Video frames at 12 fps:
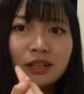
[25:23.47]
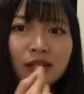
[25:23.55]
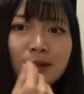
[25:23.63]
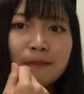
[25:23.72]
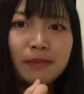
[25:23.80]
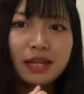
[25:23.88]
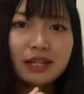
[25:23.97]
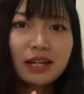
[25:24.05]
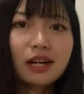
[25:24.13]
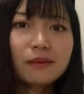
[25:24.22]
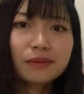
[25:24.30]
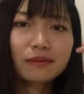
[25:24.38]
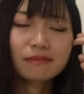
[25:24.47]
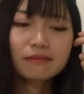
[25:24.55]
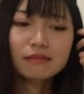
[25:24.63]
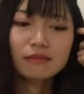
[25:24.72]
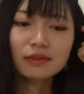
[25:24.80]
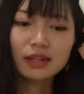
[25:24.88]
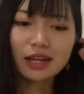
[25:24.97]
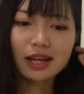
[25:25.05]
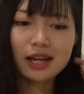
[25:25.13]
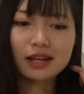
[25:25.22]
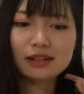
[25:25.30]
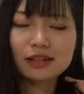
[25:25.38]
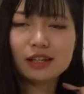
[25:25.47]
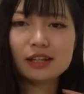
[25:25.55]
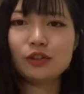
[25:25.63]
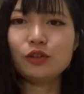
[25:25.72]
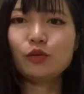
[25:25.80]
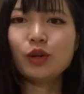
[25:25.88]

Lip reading: the makeup, and then